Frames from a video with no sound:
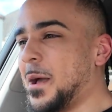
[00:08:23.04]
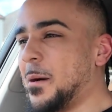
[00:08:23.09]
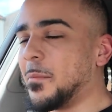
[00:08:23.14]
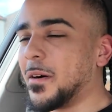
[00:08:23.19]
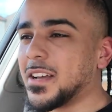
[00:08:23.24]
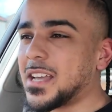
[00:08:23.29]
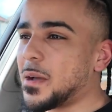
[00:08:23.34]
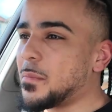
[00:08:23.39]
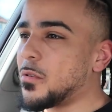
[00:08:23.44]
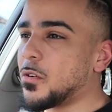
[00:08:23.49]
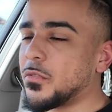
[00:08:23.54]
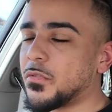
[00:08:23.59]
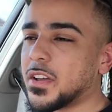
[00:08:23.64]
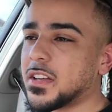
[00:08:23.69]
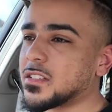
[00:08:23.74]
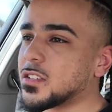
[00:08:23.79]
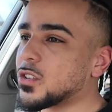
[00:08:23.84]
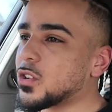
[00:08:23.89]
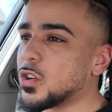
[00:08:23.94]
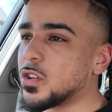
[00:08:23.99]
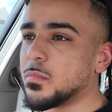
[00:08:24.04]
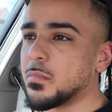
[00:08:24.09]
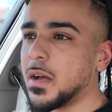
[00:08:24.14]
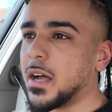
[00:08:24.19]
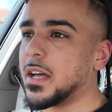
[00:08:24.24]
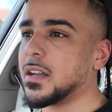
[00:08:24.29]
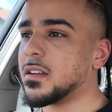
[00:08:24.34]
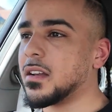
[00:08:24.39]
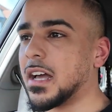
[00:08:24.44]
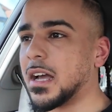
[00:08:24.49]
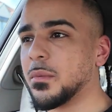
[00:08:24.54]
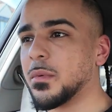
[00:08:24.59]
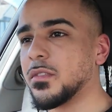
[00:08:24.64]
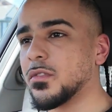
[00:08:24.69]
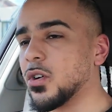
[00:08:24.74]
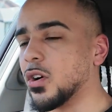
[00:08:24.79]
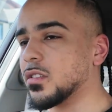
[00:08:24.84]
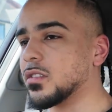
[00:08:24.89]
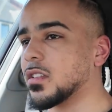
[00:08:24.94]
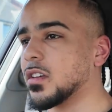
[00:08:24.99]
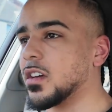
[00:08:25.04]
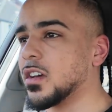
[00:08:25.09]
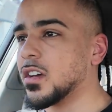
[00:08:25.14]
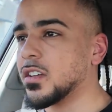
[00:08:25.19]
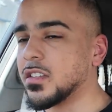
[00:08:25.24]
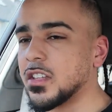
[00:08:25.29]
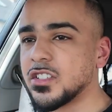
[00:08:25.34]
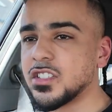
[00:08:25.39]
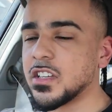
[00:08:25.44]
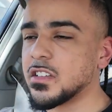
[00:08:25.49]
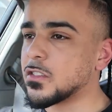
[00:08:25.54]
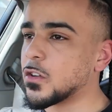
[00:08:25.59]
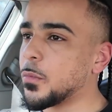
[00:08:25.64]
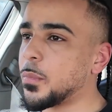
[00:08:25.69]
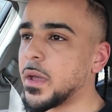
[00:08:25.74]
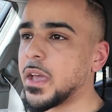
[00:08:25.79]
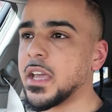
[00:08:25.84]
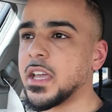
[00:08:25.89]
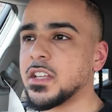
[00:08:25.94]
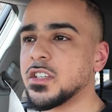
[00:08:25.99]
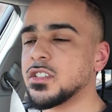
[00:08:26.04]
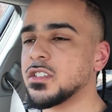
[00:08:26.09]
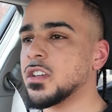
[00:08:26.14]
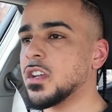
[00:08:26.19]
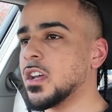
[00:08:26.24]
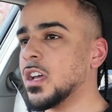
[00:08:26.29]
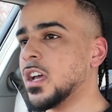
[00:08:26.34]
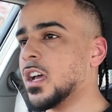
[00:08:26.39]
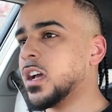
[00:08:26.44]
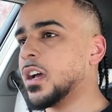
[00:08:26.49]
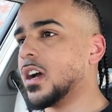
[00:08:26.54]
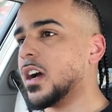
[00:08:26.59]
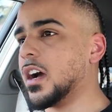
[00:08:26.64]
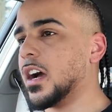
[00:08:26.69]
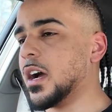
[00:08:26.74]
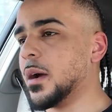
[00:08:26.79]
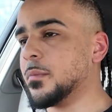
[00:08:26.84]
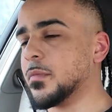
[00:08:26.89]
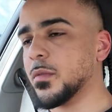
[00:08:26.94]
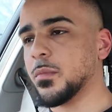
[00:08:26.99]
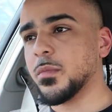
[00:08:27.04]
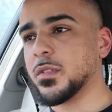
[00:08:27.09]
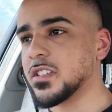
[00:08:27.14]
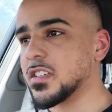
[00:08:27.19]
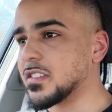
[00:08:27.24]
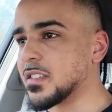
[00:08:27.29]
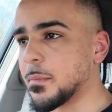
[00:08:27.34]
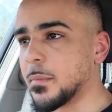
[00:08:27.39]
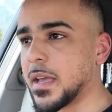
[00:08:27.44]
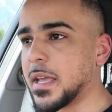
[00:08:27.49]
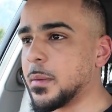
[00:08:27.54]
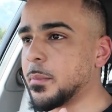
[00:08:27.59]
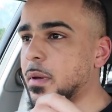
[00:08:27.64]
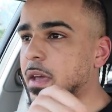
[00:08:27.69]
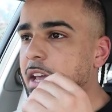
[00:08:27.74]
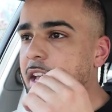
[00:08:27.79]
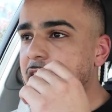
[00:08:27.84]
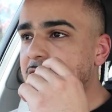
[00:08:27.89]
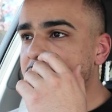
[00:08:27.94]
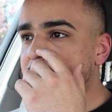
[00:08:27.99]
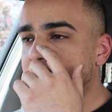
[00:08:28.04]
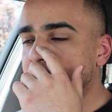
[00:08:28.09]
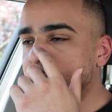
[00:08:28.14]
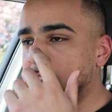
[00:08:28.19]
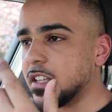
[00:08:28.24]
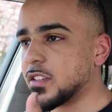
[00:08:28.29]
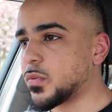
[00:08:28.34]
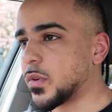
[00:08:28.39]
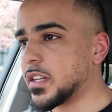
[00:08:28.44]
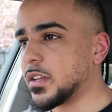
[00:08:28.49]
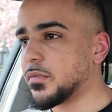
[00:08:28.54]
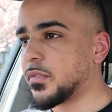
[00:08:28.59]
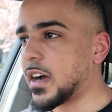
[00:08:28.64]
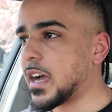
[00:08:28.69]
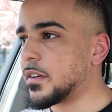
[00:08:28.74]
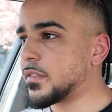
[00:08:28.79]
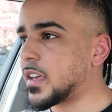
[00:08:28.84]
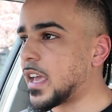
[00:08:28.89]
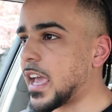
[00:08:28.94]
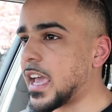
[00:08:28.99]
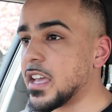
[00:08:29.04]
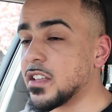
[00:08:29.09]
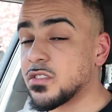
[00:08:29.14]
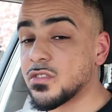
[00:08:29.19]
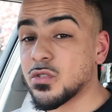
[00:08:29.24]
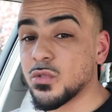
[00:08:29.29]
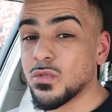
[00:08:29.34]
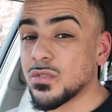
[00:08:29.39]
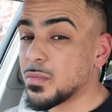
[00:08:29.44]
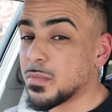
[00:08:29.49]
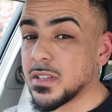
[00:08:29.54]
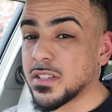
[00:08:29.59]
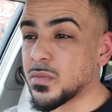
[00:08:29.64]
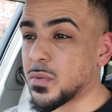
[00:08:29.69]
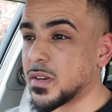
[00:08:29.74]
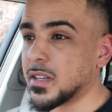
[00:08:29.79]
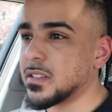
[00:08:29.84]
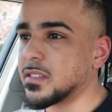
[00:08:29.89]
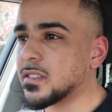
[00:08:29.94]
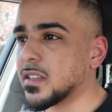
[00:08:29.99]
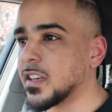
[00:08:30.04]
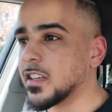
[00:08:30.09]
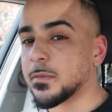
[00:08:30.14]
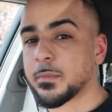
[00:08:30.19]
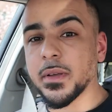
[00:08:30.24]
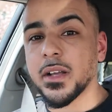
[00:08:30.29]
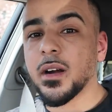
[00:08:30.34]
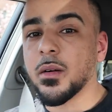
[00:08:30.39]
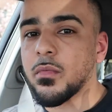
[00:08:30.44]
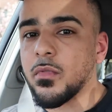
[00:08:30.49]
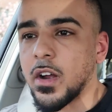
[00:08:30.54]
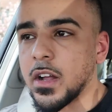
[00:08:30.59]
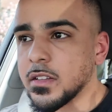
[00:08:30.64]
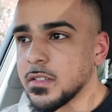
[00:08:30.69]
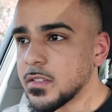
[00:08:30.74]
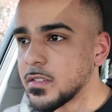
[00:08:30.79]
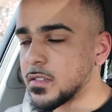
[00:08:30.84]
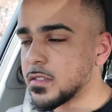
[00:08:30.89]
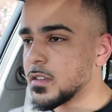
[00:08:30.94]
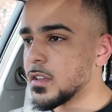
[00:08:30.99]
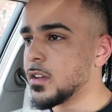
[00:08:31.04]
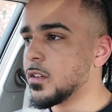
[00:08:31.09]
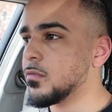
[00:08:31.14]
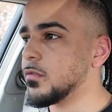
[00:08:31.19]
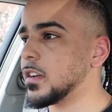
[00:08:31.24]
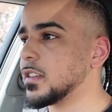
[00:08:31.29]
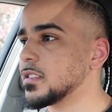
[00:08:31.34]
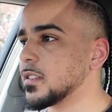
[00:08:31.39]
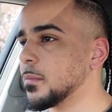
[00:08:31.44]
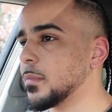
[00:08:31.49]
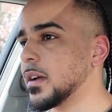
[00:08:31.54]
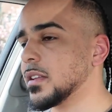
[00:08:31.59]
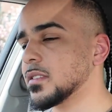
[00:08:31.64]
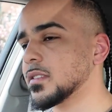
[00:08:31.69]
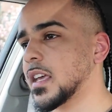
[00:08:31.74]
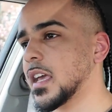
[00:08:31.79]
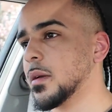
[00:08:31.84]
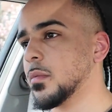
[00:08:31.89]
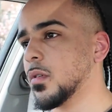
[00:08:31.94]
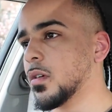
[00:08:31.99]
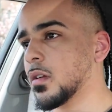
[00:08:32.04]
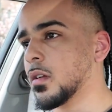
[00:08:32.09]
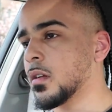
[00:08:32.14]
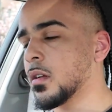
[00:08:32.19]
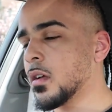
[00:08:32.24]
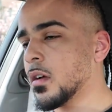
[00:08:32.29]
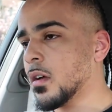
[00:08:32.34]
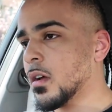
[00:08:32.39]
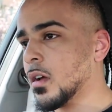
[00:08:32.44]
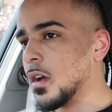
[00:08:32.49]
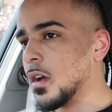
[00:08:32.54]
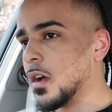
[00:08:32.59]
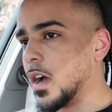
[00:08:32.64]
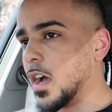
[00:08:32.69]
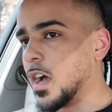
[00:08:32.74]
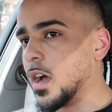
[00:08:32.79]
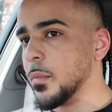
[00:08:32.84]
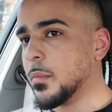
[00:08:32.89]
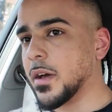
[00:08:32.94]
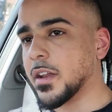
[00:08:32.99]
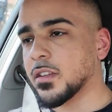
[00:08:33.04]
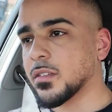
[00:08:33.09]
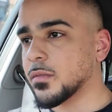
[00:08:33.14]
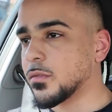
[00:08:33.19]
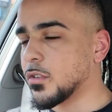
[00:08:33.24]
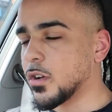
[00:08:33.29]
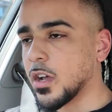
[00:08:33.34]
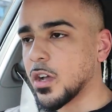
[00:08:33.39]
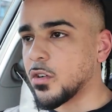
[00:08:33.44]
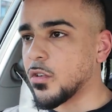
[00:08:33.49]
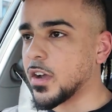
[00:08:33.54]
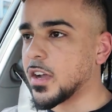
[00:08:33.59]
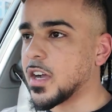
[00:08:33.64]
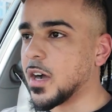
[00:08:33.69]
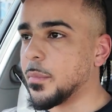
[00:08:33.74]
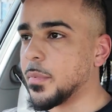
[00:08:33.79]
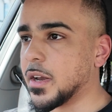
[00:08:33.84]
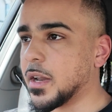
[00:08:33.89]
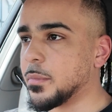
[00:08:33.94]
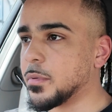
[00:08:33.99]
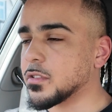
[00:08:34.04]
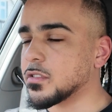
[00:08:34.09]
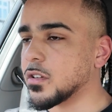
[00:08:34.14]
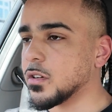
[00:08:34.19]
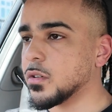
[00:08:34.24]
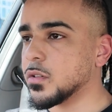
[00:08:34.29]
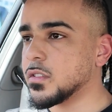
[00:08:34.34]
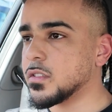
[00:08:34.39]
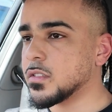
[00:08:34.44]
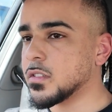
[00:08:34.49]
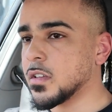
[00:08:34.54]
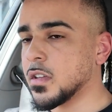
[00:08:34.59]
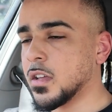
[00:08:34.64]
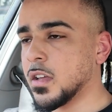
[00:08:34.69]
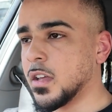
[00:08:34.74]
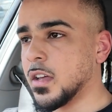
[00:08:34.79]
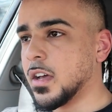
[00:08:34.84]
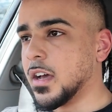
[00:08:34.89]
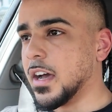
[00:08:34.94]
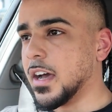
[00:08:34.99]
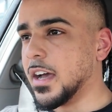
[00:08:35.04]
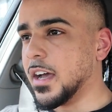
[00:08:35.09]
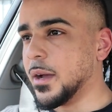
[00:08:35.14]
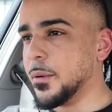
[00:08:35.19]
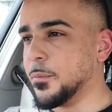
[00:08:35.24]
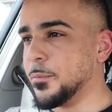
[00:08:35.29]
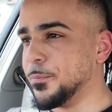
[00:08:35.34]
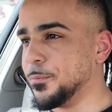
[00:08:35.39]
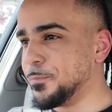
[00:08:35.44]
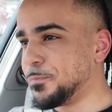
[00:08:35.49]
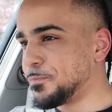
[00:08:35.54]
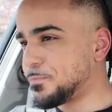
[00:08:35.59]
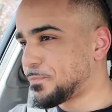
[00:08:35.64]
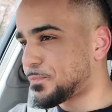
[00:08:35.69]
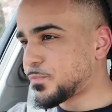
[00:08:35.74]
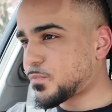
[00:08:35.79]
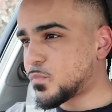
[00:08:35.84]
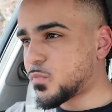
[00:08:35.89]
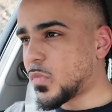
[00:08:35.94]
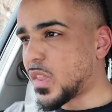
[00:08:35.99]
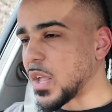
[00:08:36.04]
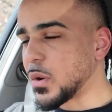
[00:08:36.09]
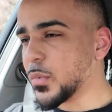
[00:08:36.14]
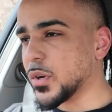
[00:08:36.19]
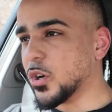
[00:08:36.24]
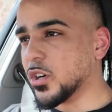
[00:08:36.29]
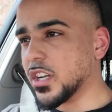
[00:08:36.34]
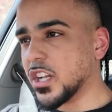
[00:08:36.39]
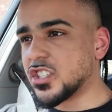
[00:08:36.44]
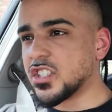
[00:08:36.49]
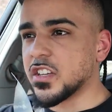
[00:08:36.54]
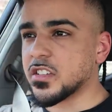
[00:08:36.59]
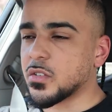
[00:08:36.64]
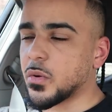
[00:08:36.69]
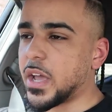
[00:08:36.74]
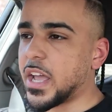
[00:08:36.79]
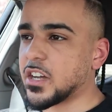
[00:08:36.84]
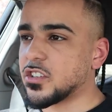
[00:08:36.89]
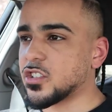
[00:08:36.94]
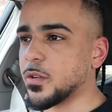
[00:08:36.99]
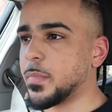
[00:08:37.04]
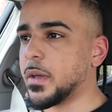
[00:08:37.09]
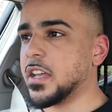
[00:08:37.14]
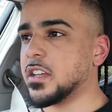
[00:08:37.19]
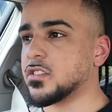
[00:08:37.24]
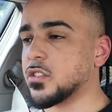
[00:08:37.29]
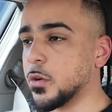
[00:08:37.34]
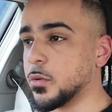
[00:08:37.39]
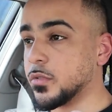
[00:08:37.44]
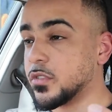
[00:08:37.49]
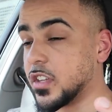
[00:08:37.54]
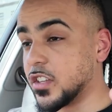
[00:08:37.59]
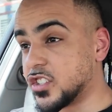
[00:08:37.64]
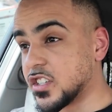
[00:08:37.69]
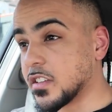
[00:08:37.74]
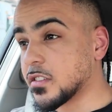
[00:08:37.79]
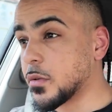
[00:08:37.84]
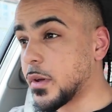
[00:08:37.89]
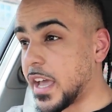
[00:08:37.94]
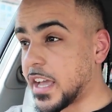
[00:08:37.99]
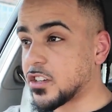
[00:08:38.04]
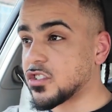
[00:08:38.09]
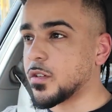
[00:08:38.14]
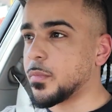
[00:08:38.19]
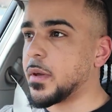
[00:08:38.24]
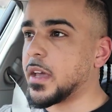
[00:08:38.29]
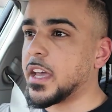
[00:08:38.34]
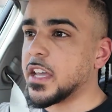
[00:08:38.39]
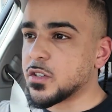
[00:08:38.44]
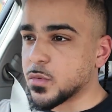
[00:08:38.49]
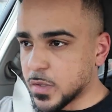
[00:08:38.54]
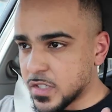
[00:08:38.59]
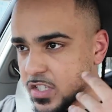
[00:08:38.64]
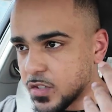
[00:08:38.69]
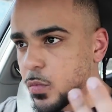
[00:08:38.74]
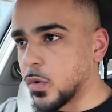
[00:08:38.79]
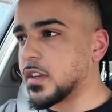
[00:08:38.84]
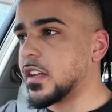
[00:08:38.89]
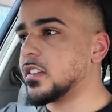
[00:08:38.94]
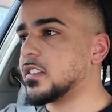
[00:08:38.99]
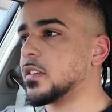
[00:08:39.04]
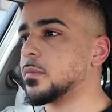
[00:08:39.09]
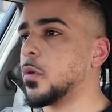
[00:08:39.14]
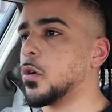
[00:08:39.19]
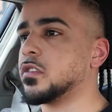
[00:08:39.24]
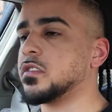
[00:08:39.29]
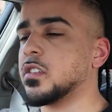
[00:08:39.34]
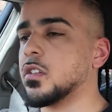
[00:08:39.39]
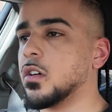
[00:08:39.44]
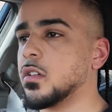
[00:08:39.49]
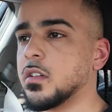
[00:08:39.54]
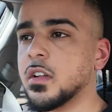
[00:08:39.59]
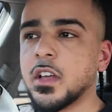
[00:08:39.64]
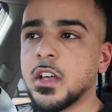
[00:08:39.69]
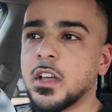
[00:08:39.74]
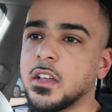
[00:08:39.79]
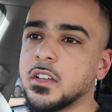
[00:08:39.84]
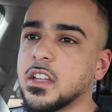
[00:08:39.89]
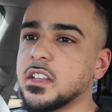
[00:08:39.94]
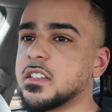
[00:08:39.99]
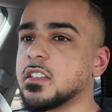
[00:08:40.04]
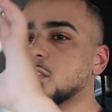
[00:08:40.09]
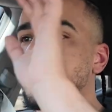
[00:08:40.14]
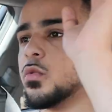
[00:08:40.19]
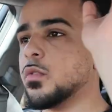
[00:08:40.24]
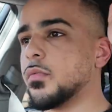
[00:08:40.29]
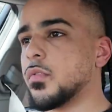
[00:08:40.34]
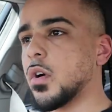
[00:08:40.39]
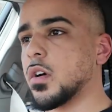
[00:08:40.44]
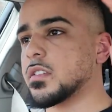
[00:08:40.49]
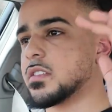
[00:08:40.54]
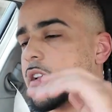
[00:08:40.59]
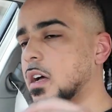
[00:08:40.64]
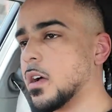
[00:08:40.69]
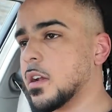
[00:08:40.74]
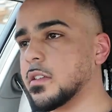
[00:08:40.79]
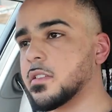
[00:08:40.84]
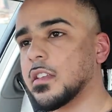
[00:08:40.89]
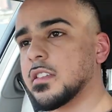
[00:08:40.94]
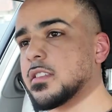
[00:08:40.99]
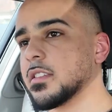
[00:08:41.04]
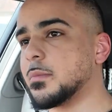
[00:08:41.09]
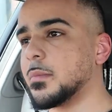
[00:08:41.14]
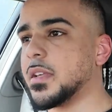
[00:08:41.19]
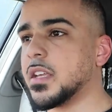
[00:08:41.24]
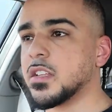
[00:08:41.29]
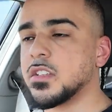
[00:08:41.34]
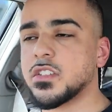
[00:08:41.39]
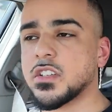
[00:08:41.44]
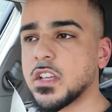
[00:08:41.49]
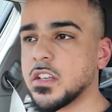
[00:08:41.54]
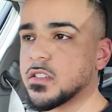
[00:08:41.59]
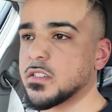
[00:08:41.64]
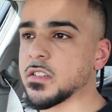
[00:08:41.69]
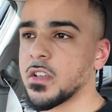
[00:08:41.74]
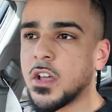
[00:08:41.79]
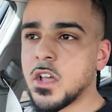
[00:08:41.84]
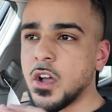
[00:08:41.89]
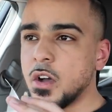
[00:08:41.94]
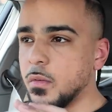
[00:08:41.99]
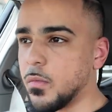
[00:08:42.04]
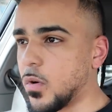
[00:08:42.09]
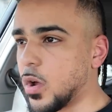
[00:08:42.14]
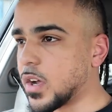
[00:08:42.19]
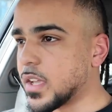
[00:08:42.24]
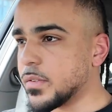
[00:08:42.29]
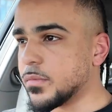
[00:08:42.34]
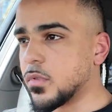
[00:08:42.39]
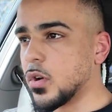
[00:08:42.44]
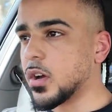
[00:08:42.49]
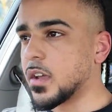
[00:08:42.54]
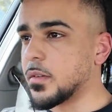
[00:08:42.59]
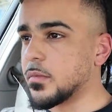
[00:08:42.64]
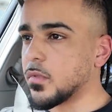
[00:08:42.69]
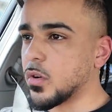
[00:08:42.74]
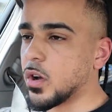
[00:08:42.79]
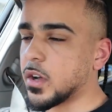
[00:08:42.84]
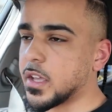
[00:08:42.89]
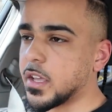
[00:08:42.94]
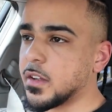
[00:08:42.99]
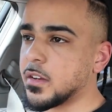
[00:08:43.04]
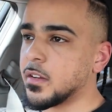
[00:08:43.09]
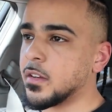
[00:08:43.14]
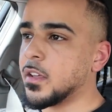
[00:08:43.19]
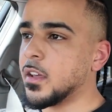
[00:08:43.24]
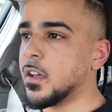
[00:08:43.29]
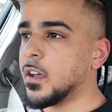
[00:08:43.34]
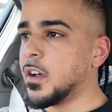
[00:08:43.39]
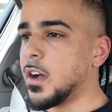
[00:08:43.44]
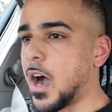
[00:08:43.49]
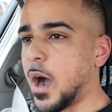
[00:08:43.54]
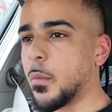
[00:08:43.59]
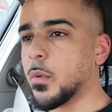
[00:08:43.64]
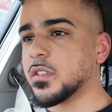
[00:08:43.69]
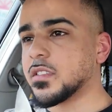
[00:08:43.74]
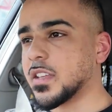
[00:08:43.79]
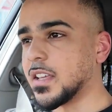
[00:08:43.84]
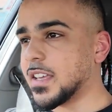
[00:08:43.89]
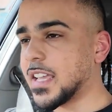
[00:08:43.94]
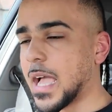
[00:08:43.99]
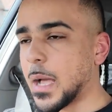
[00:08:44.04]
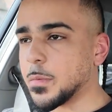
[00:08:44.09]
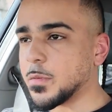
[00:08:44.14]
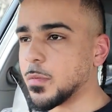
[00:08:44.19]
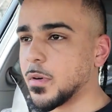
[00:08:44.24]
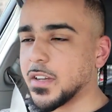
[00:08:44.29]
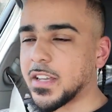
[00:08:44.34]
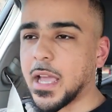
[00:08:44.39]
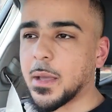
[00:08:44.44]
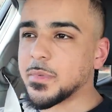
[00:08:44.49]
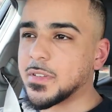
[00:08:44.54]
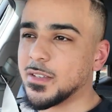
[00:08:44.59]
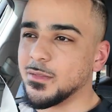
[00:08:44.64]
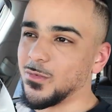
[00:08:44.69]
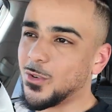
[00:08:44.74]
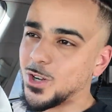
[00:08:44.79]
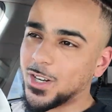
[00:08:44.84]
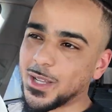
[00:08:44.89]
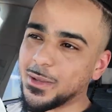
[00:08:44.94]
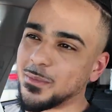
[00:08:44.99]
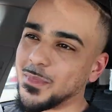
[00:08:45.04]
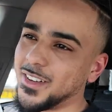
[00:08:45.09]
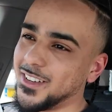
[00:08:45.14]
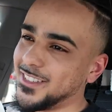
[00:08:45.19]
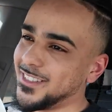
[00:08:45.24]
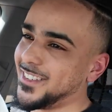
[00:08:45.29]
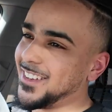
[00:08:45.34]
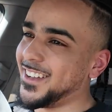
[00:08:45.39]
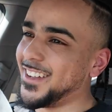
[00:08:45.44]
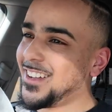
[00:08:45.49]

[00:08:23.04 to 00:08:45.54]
But yeah, bro, things are good, man. Like we've got the CHZO page, which is the main page. We hit 25k, soon to be 26. Big up Rants and Bants came on, had a great couple episodes. We got the CHZO extra page. So the CHZO extra page, which is what this is posted on, this is all vlogs now. This is me and Chiz vlogging. I would say Gabs, but Gabs ain't vlogging, man.